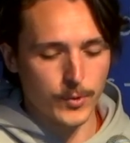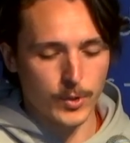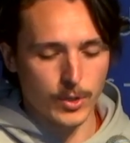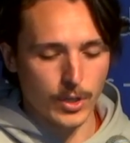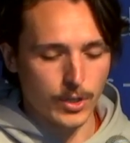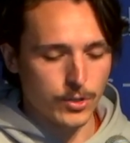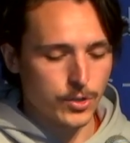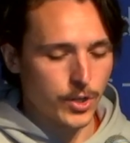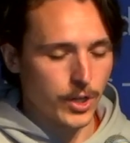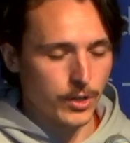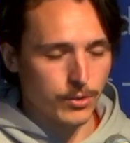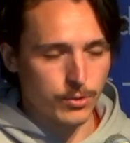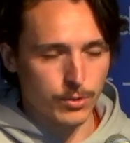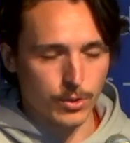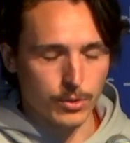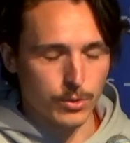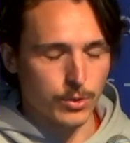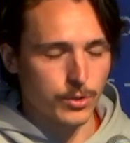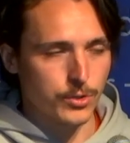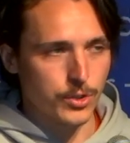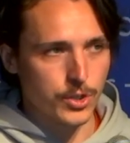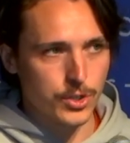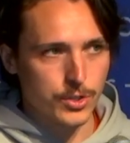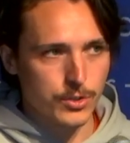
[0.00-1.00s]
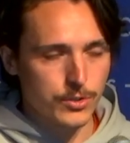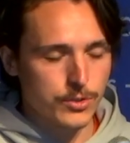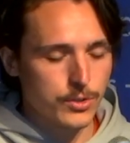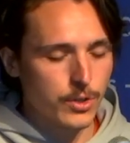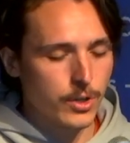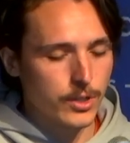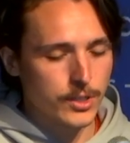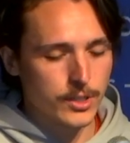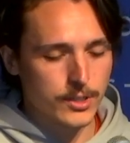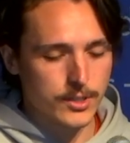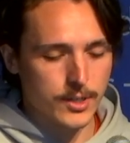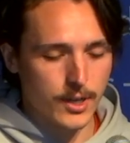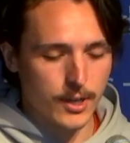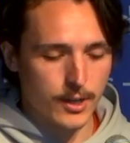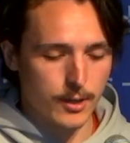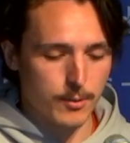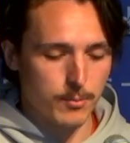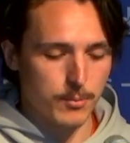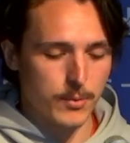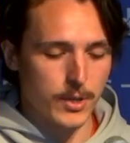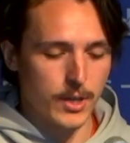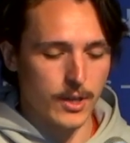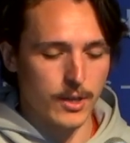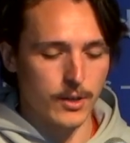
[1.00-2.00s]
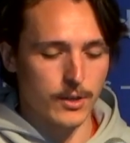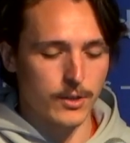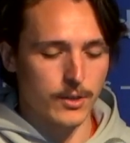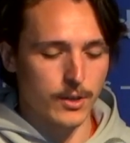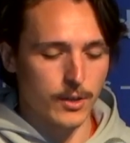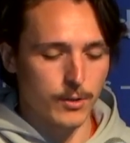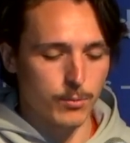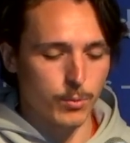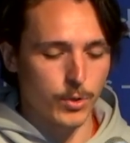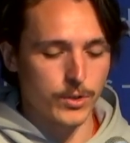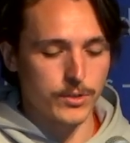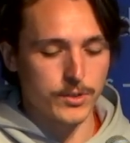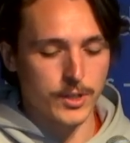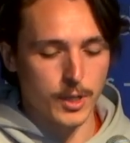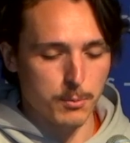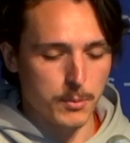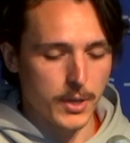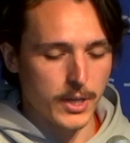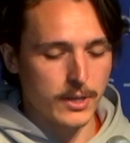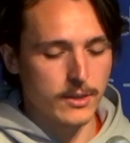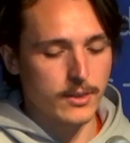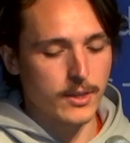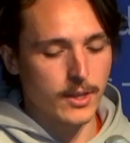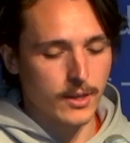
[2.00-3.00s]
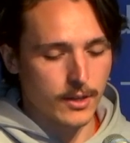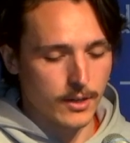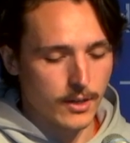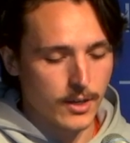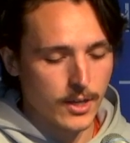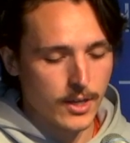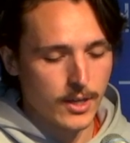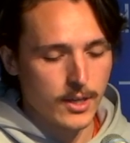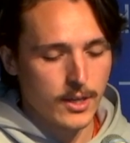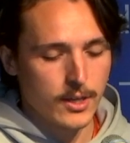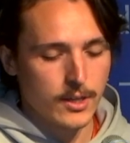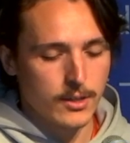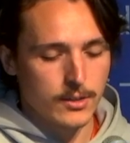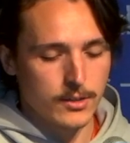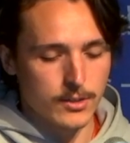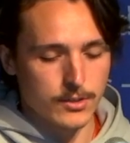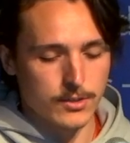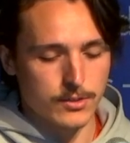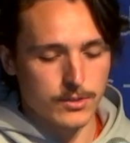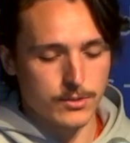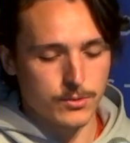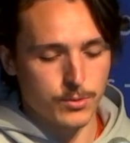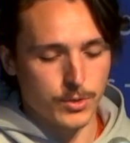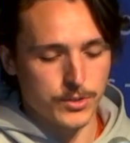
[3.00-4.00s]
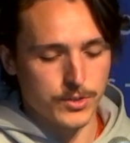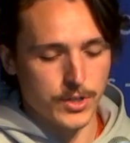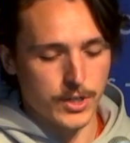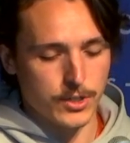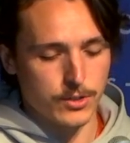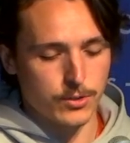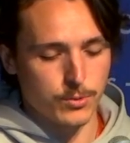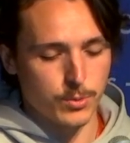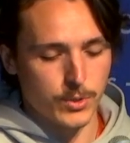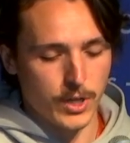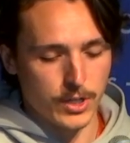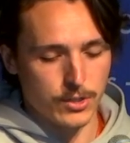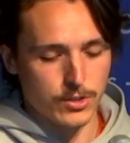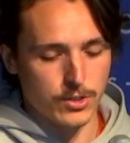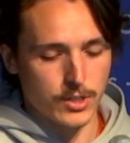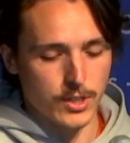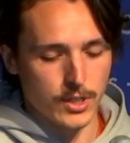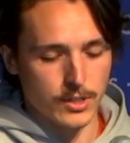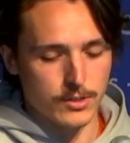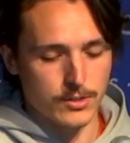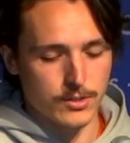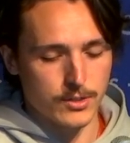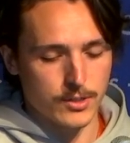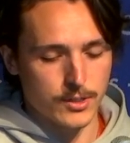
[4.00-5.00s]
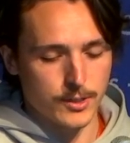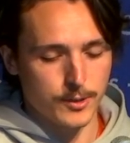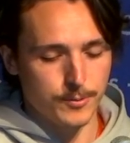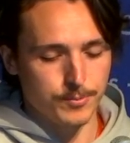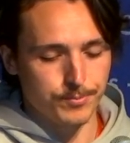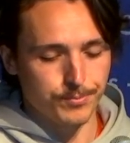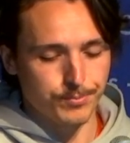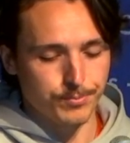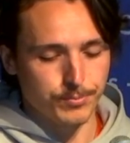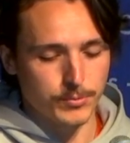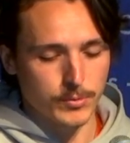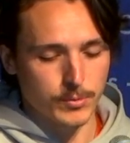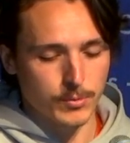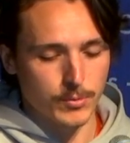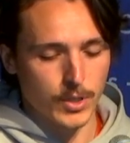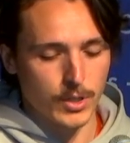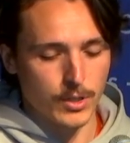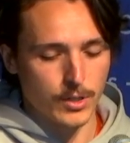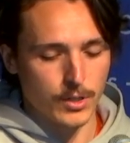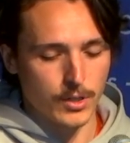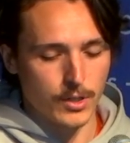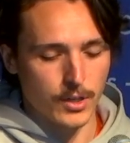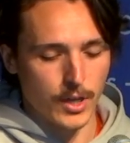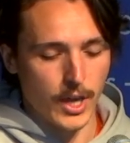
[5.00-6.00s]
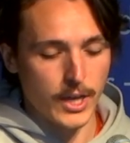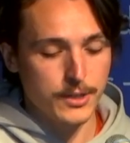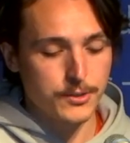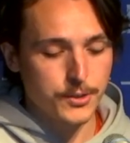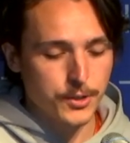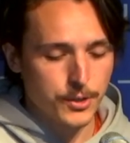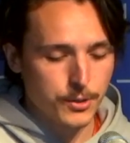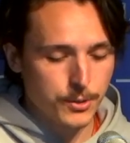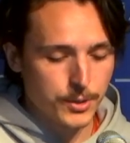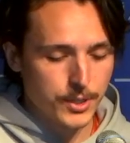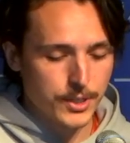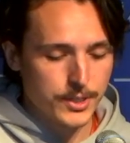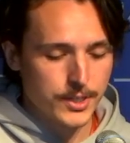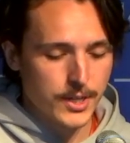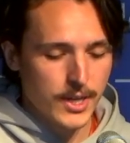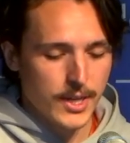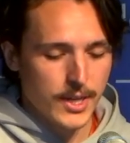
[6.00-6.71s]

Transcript: check certain conditions all the time, and once they're met, then these transactions will actually get executed.